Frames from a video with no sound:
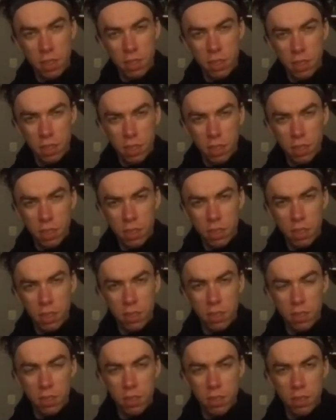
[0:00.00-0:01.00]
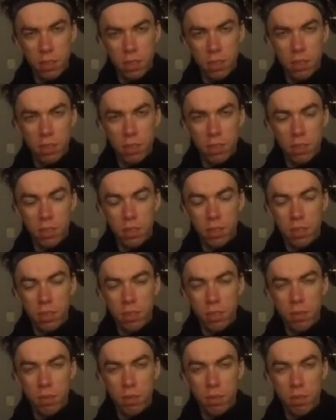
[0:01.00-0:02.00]

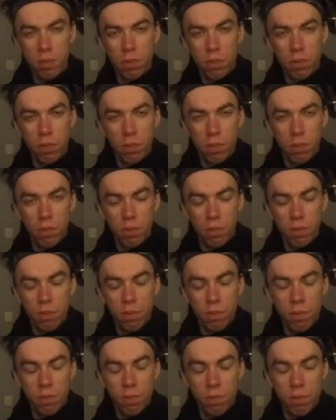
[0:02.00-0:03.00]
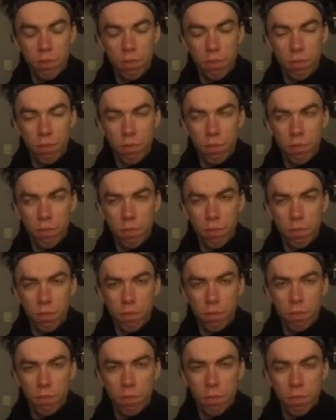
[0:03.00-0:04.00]

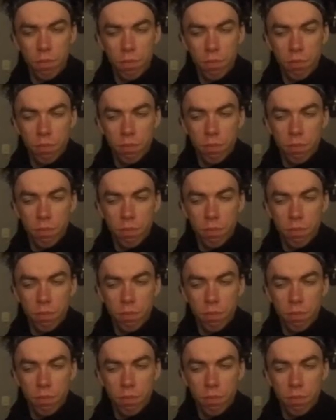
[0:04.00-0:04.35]
(silence)